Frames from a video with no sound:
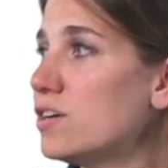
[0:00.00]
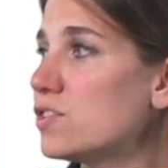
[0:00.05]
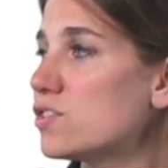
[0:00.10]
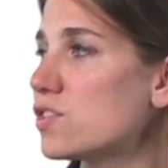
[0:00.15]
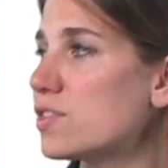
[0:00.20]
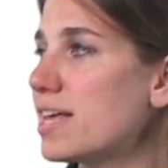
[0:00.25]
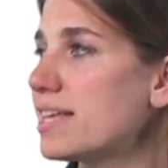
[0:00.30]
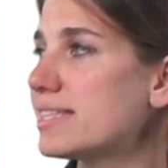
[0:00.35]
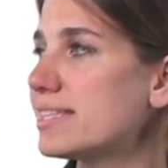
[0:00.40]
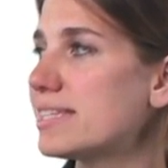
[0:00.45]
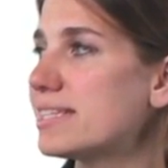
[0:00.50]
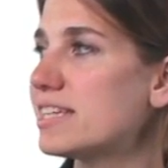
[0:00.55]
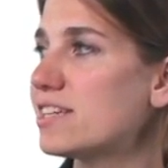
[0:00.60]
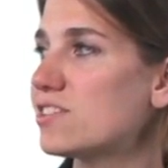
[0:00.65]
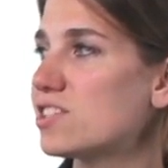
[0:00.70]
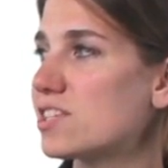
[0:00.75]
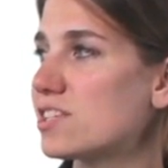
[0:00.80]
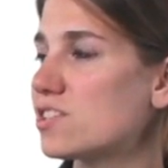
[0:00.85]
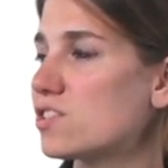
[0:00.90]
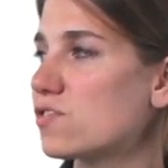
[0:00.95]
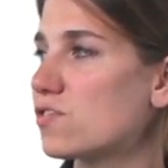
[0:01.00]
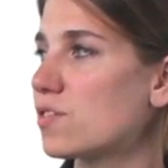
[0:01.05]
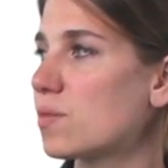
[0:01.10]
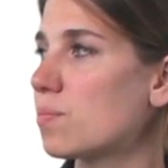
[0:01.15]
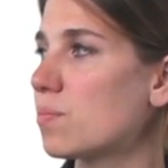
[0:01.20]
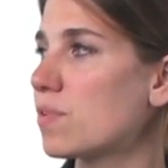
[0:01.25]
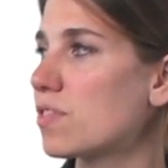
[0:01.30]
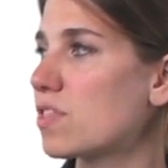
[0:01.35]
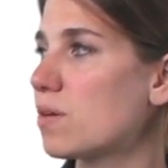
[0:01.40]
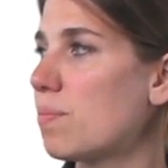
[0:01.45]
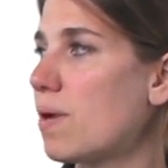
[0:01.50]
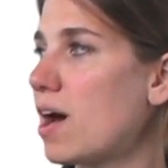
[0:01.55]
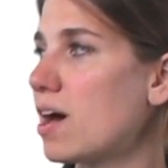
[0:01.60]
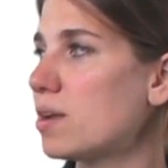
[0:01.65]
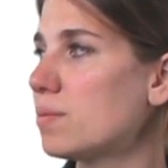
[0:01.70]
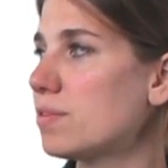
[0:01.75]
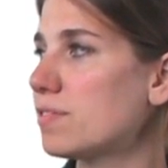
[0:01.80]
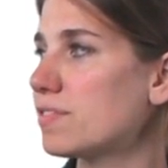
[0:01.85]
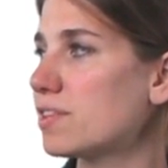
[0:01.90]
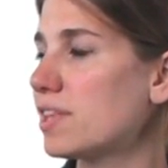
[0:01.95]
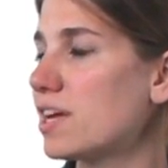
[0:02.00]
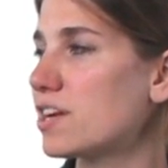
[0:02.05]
So that's the distance from the bottom of the